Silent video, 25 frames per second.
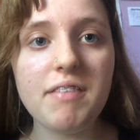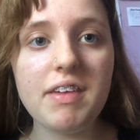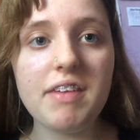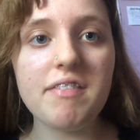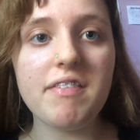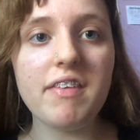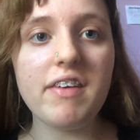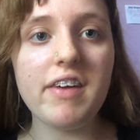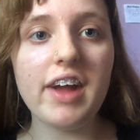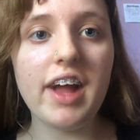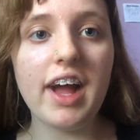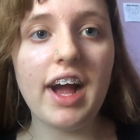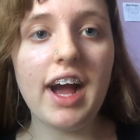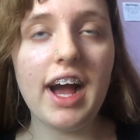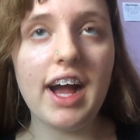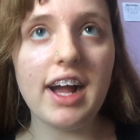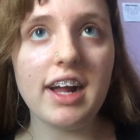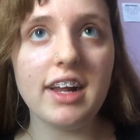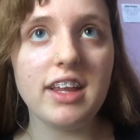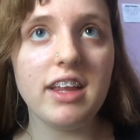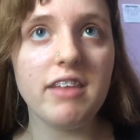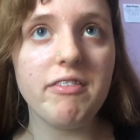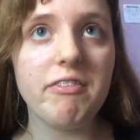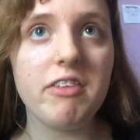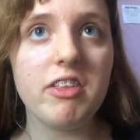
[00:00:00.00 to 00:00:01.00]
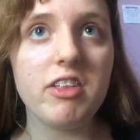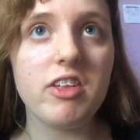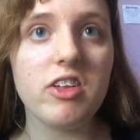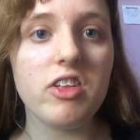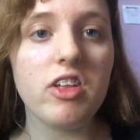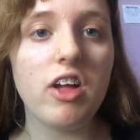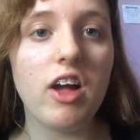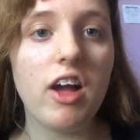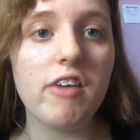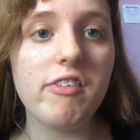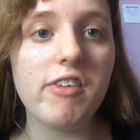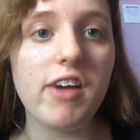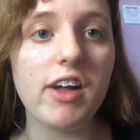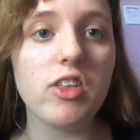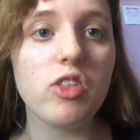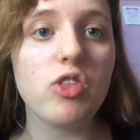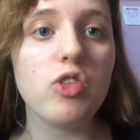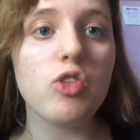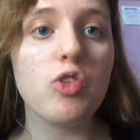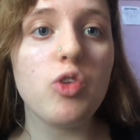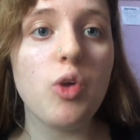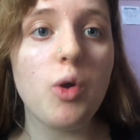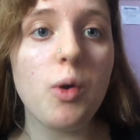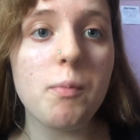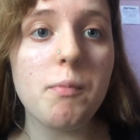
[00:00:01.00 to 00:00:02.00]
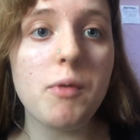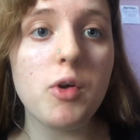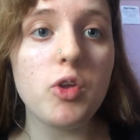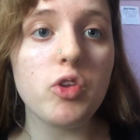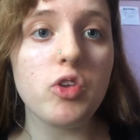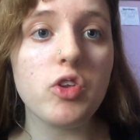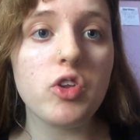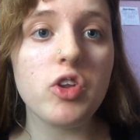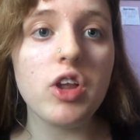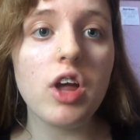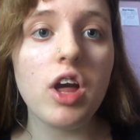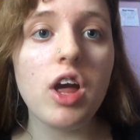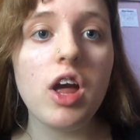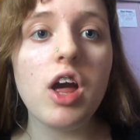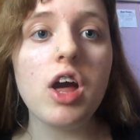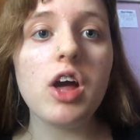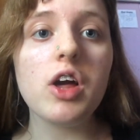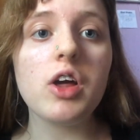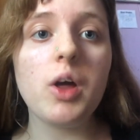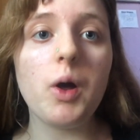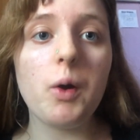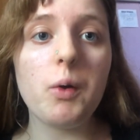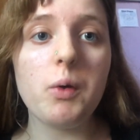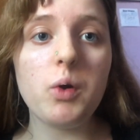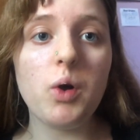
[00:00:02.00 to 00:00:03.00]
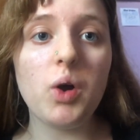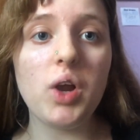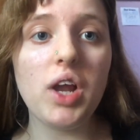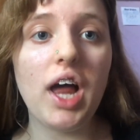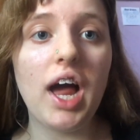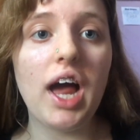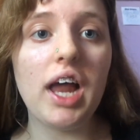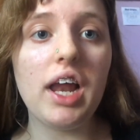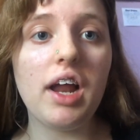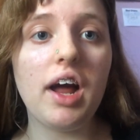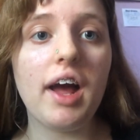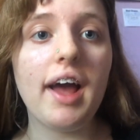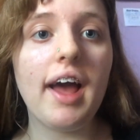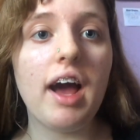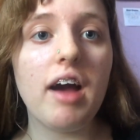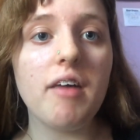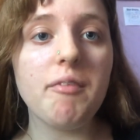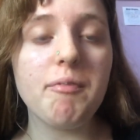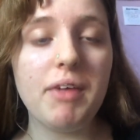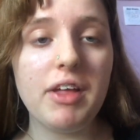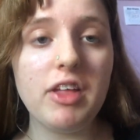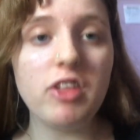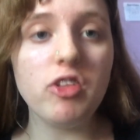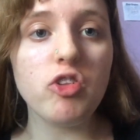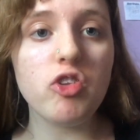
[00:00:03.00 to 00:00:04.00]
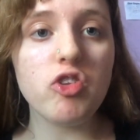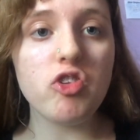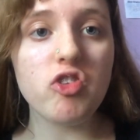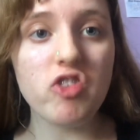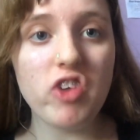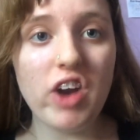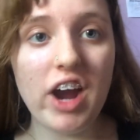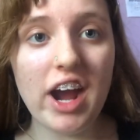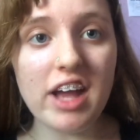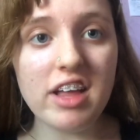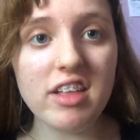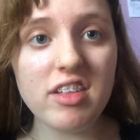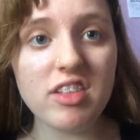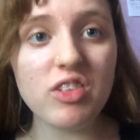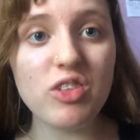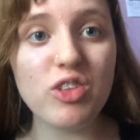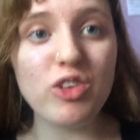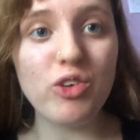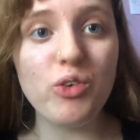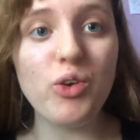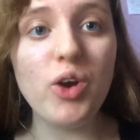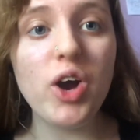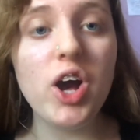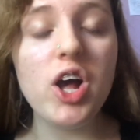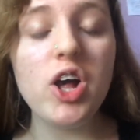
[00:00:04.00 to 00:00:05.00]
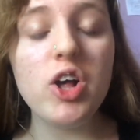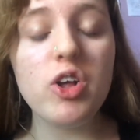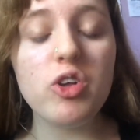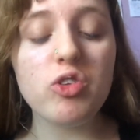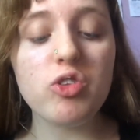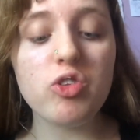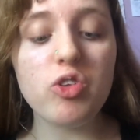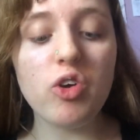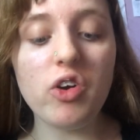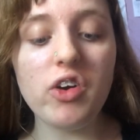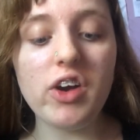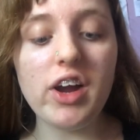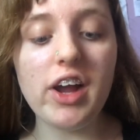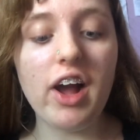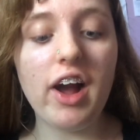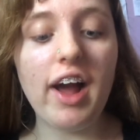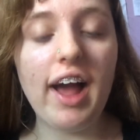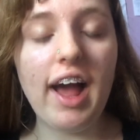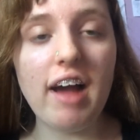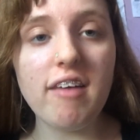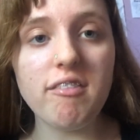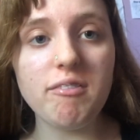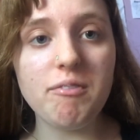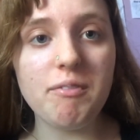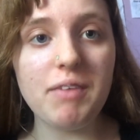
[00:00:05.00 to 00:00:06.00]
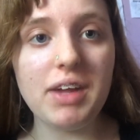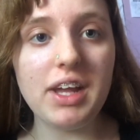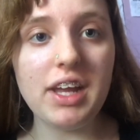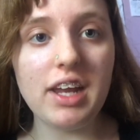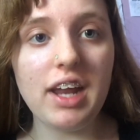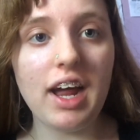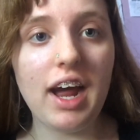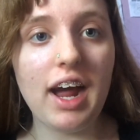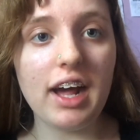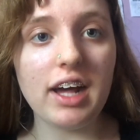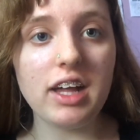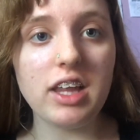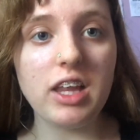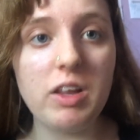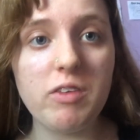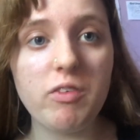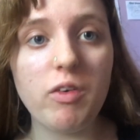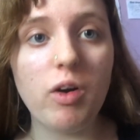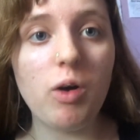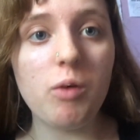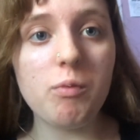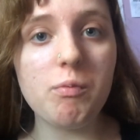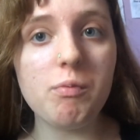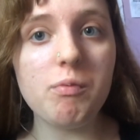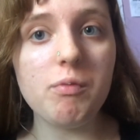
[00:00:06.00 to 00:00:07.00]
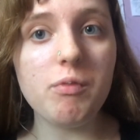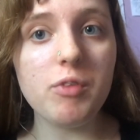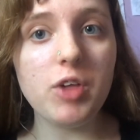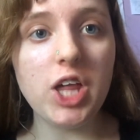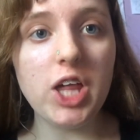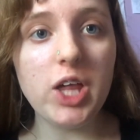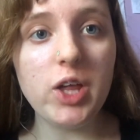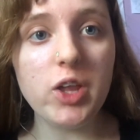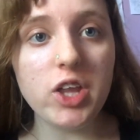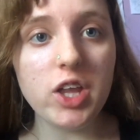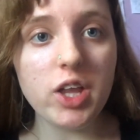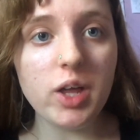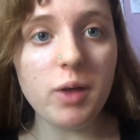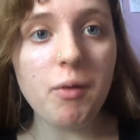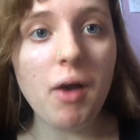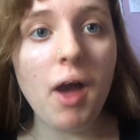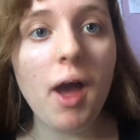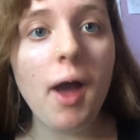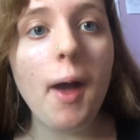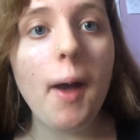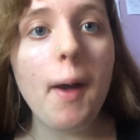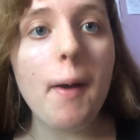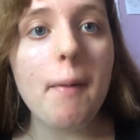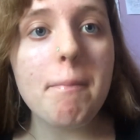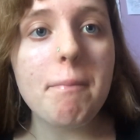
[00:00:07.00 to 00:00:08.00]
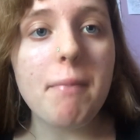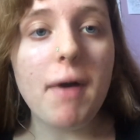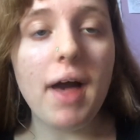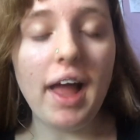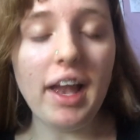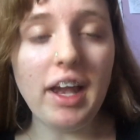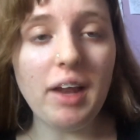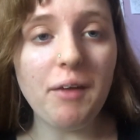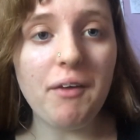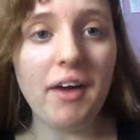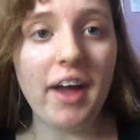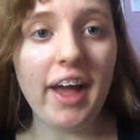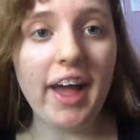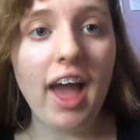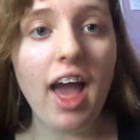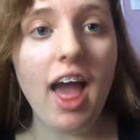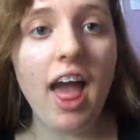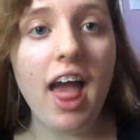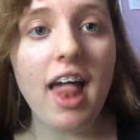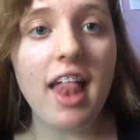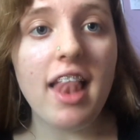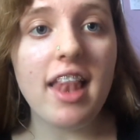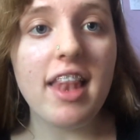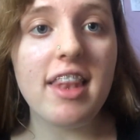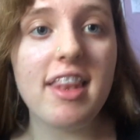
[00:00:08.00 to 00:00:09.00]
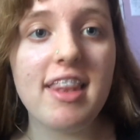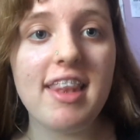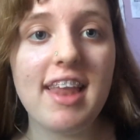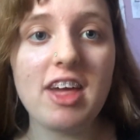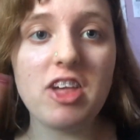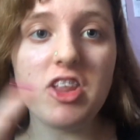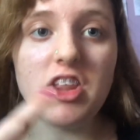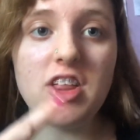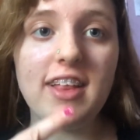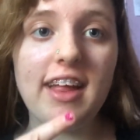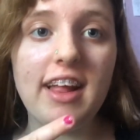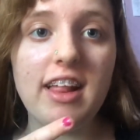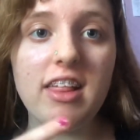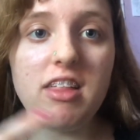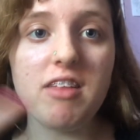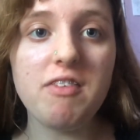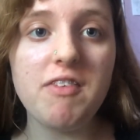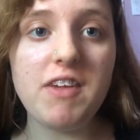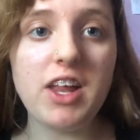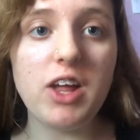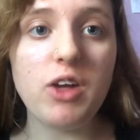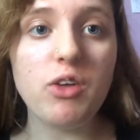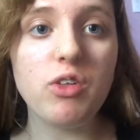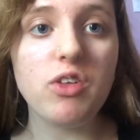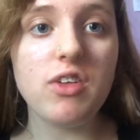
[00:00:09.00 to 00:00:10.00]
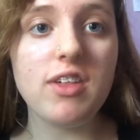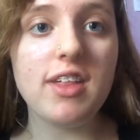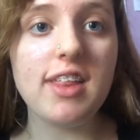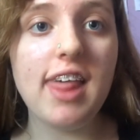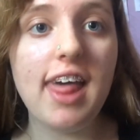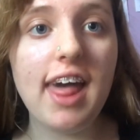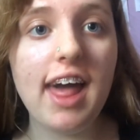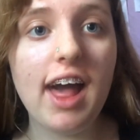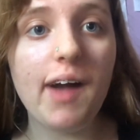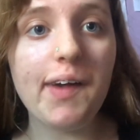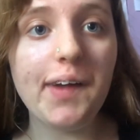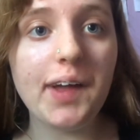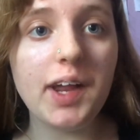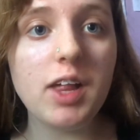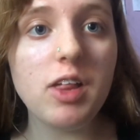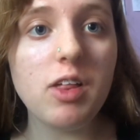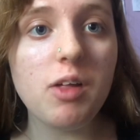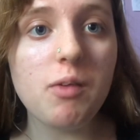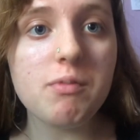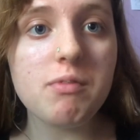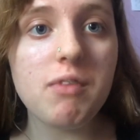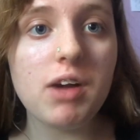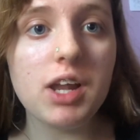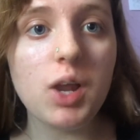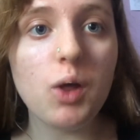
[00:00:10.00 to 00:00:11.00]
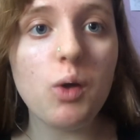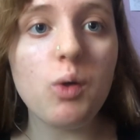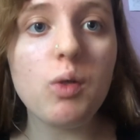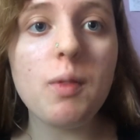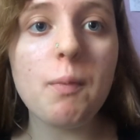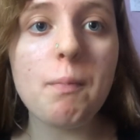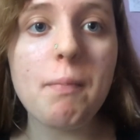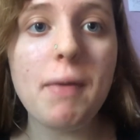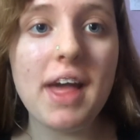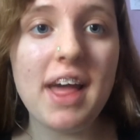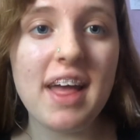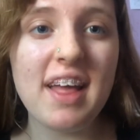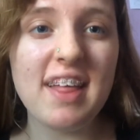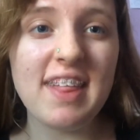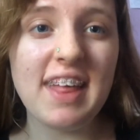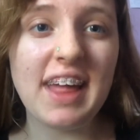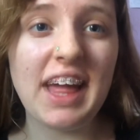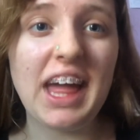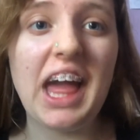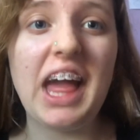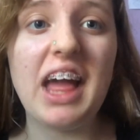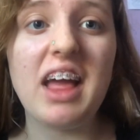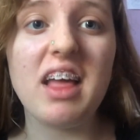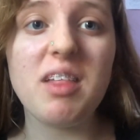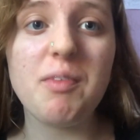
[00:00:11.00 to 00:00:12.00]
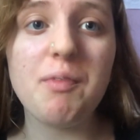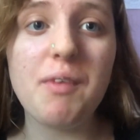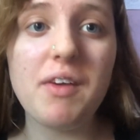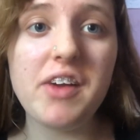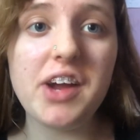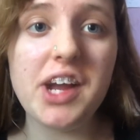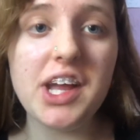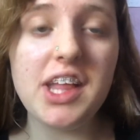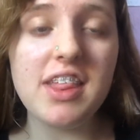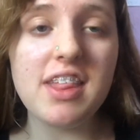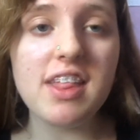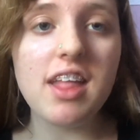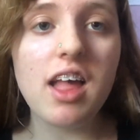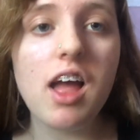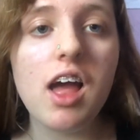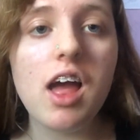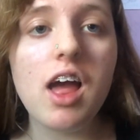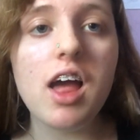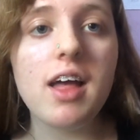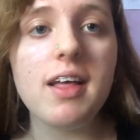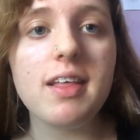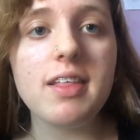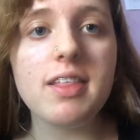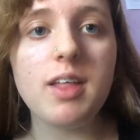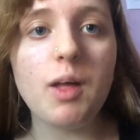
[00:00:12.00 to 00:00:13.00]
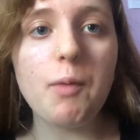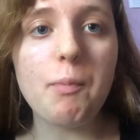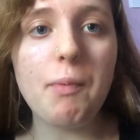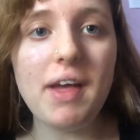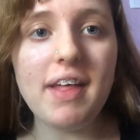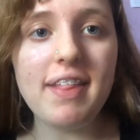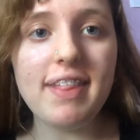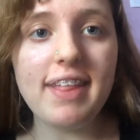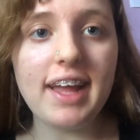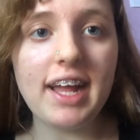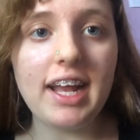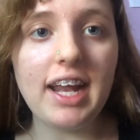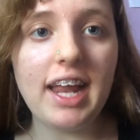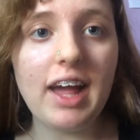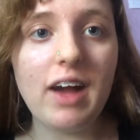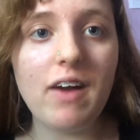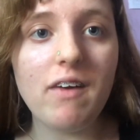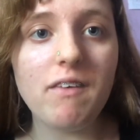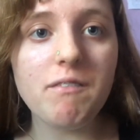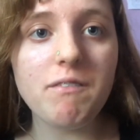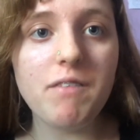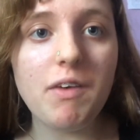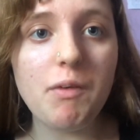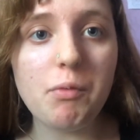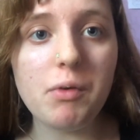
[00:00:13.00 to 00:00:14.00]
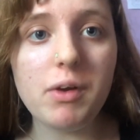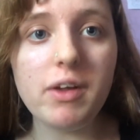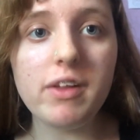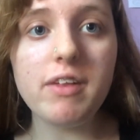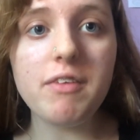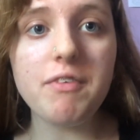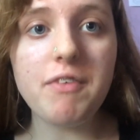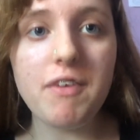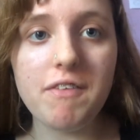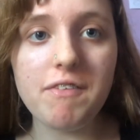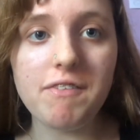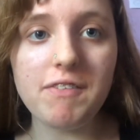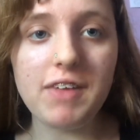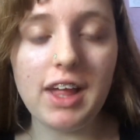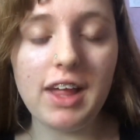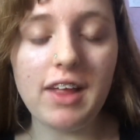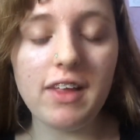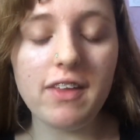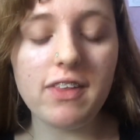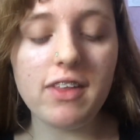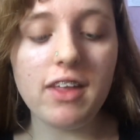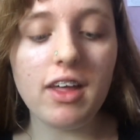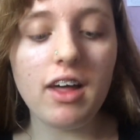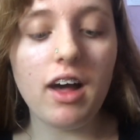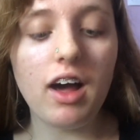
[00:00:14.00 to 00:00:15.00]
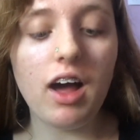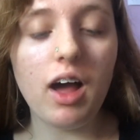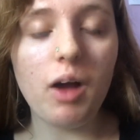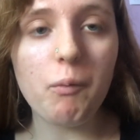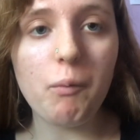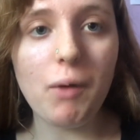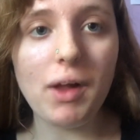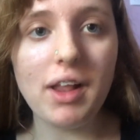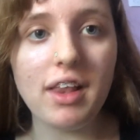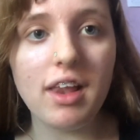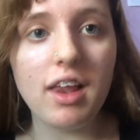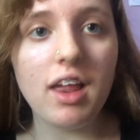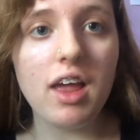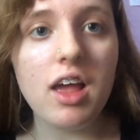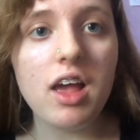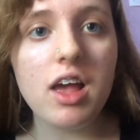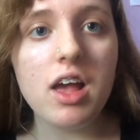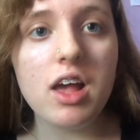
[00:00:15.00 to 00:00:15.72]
been very active, it's because I have had so much going on and I have been stressed, so sorry I haven't been active on YouTube. But anyway, let's just get into the video. So today I'm going to do my nose piercing experience. So basically on February the 15th, I went